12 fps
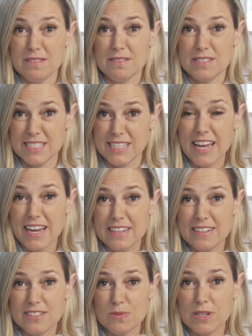today
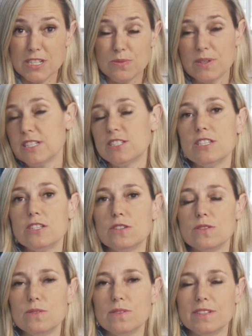in
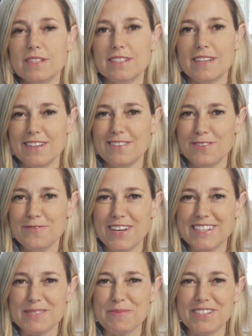2022 and you've
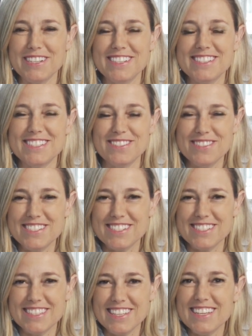had experience doing
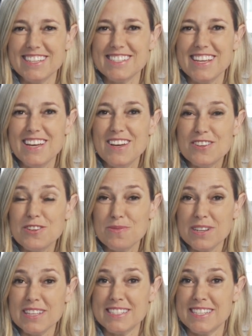just this, you
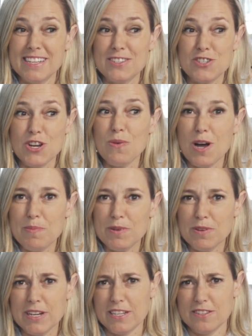realize to get a show up and
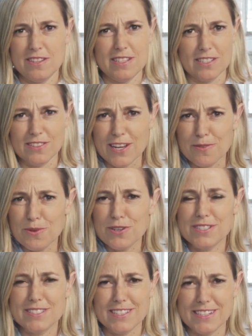running, it's a lot of
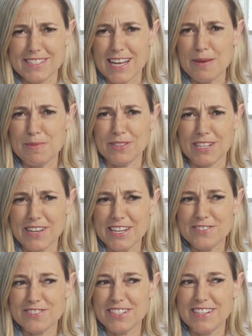work, it's a lot of time, a lot of
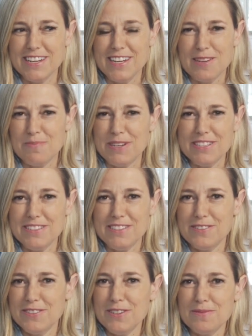energy. But you
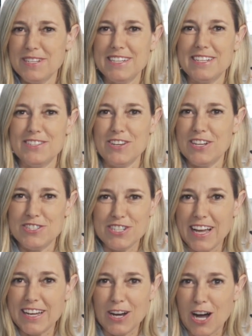don't need a
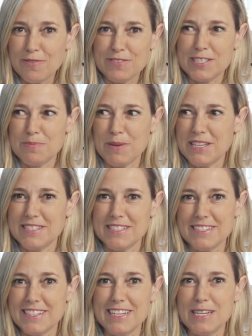giant office space and a
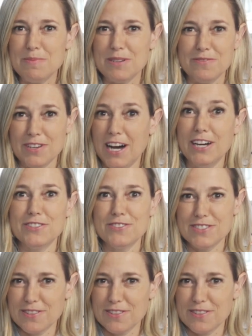team of hundreds of